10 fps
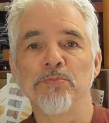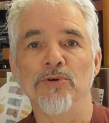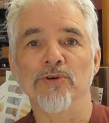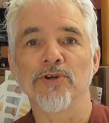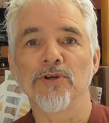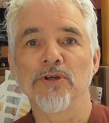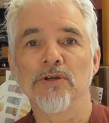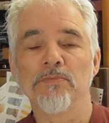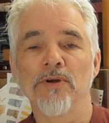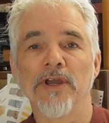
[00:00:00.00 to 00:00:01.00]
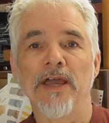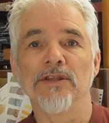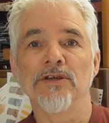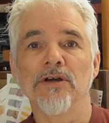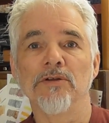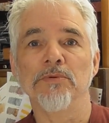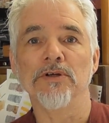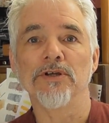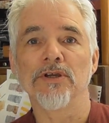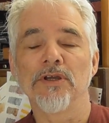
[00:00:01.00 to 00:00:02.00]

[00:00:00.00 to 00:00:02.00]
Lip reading: book by Ann Kellberg